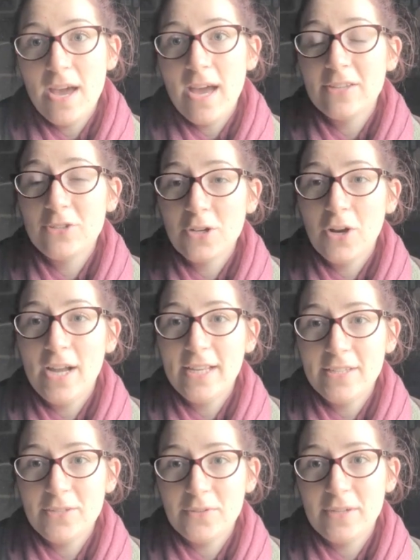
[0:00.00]
and try and
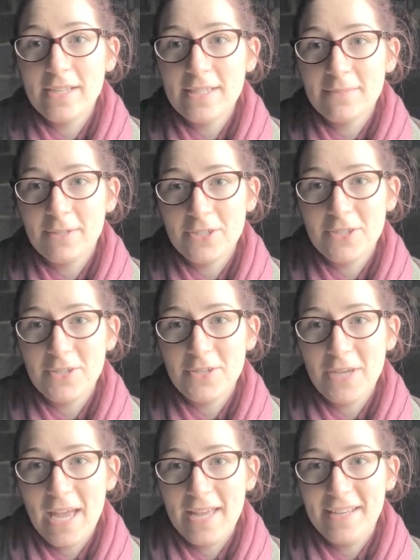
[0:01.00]
enjoy it as much as you
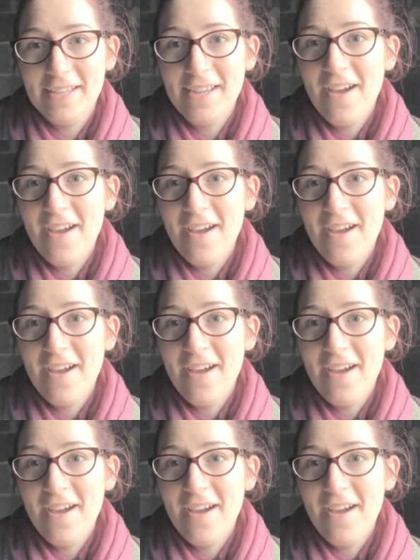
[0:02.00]
can.